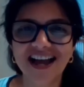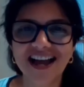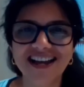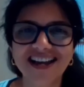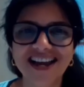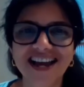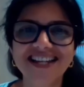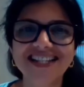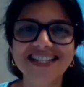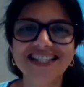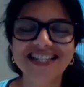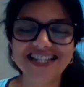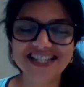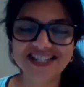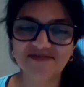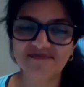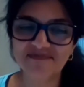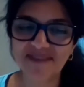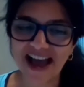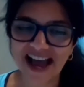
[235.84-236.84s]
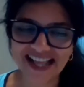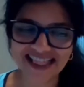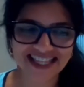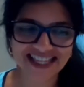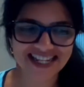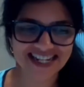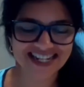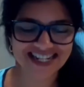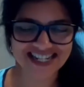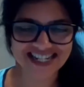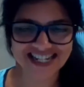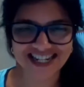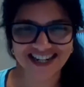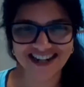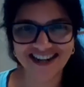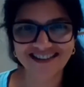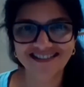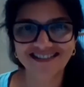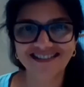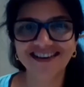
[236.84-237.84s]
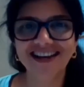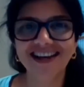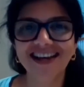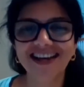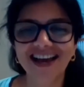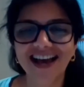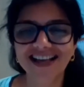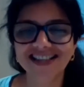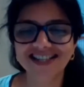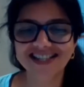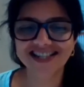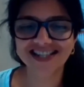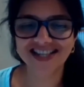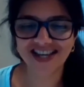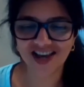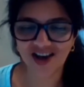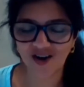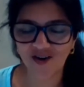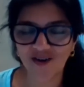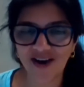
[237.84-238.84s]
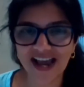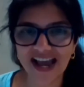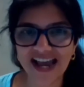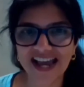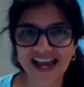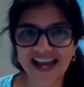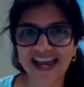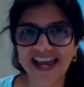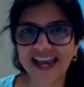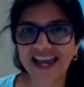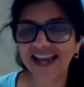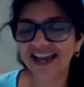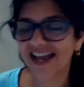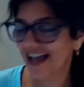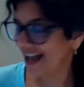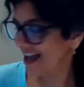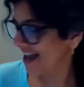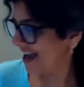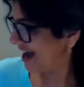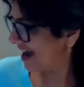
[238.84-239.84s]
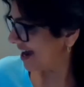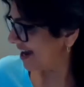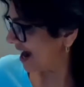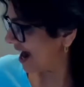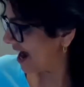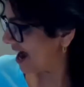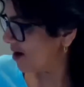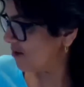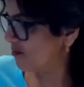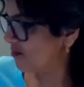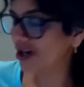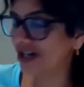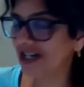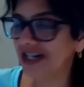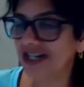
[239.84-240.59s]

and I teach math and engineering at COA. And I want